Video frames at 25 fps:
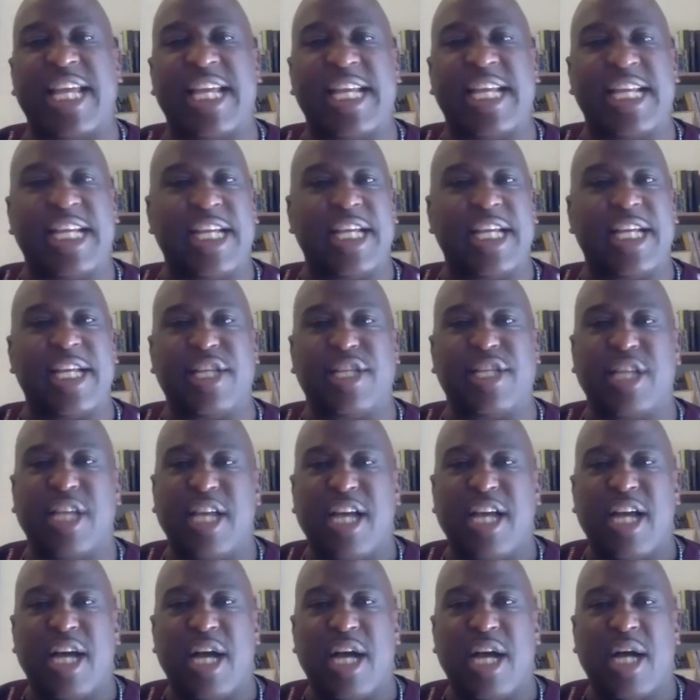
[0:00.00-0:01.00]
is
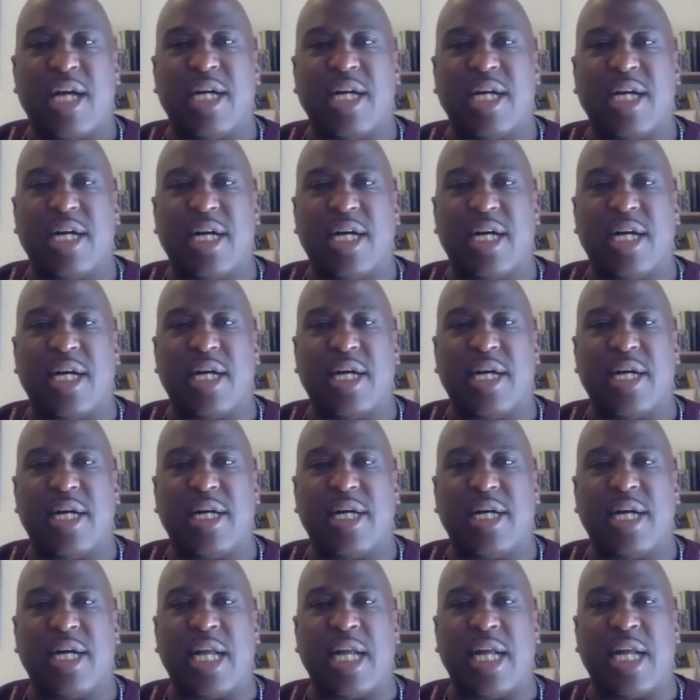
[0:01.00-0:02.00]
a
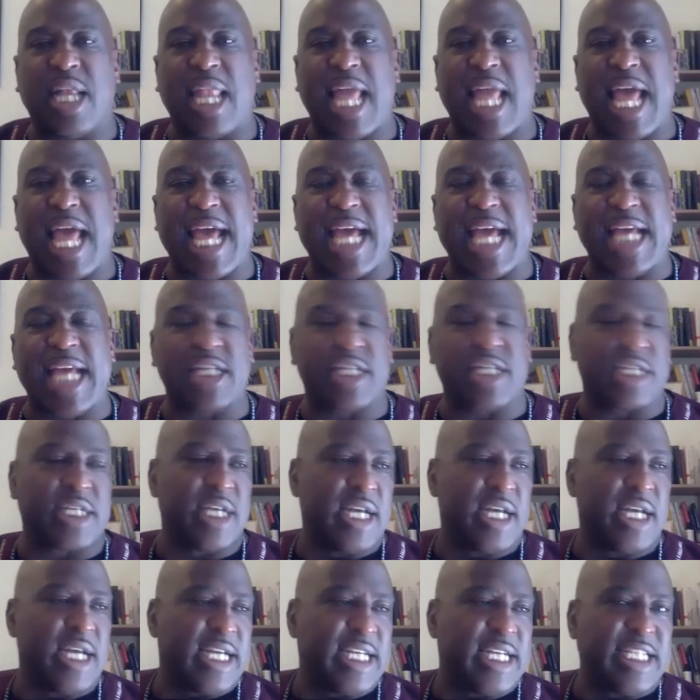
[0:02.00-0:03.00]
last
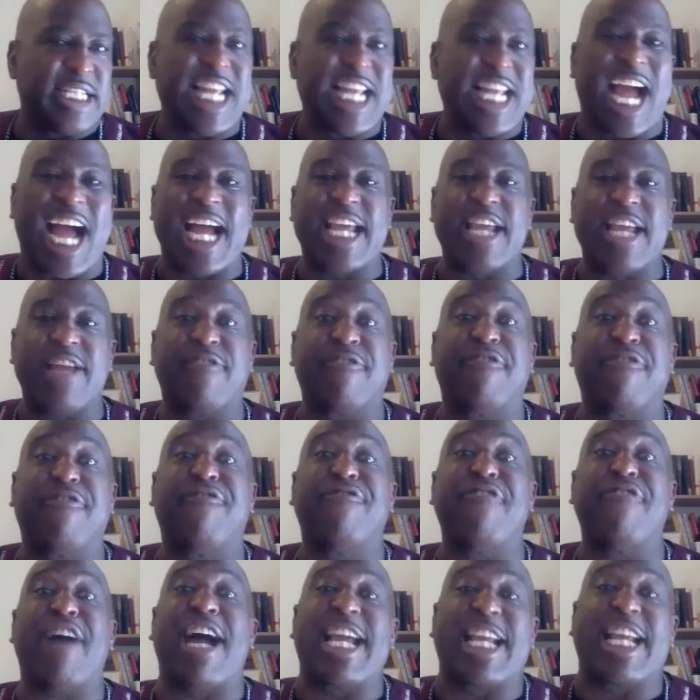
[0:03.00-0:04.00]
dying
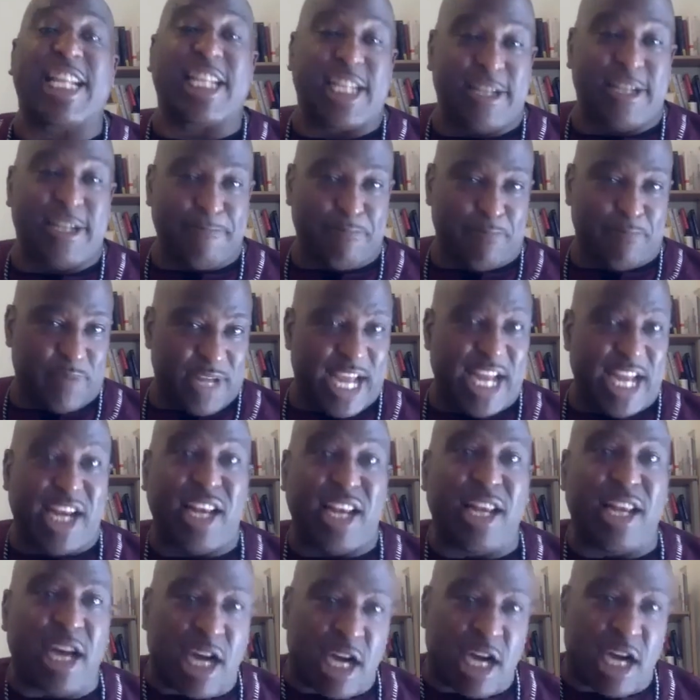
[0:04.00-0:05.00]
fight and
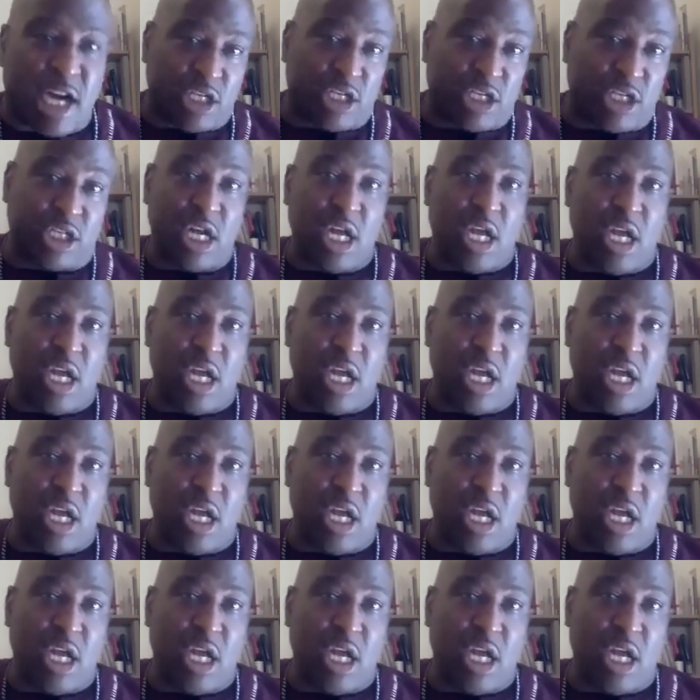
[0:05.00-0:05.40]
lunge